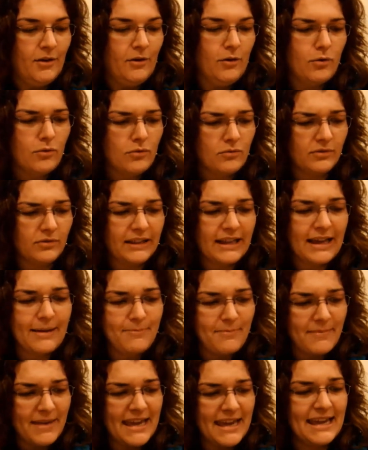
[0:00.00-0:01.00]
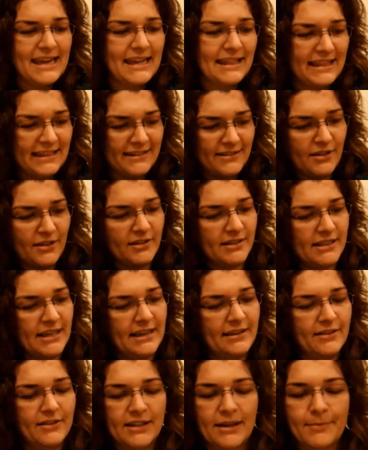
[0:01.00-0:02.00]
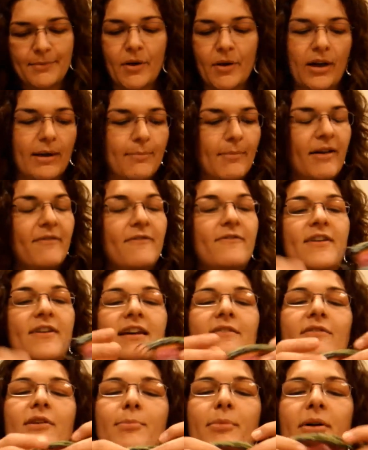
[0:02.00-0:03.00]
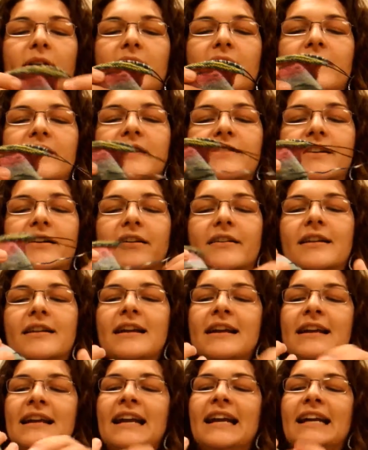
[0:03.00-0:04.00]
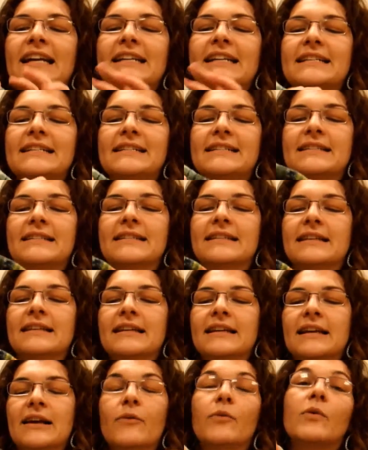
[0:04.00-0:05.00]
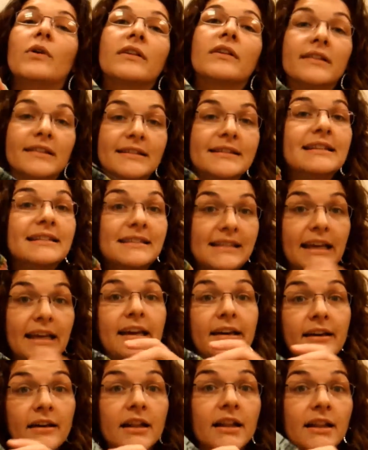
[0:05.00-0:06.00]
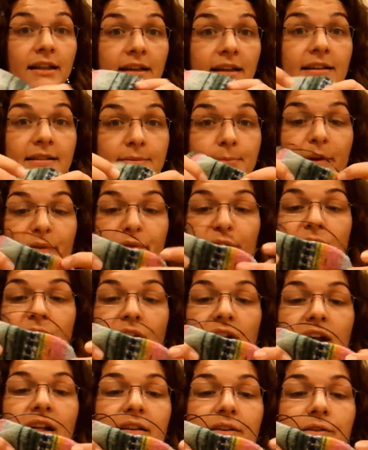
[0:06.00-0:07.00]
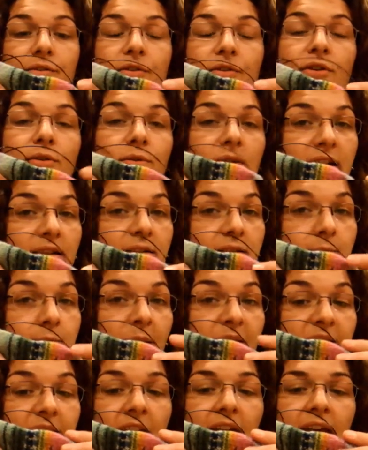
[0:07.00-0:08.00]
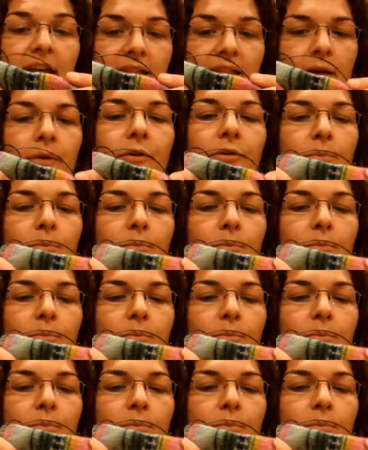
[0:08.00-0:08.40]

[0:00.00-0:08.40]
Who let me get this all tangled up? Okay, my favorite part of this yarn is, well, see, teal is my favorite color, so you would expect that, and that